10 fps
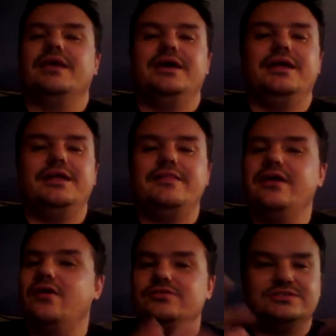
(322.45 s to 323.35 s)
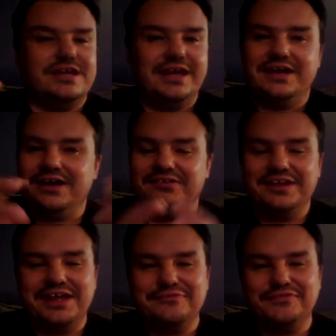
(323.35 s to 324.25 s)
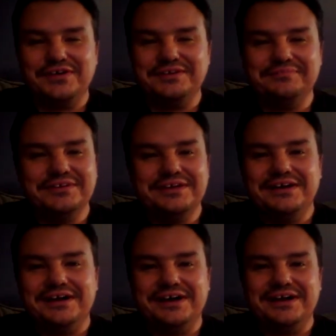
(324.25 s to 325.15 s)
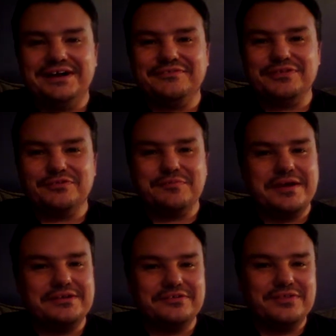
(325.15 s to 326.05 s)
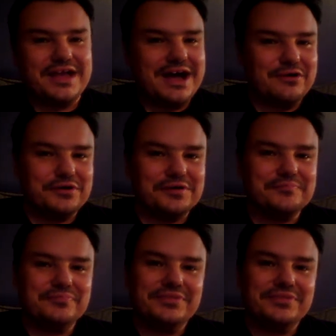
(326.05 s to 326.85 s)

and then they all just hang out and have fun for the remainder of the hour.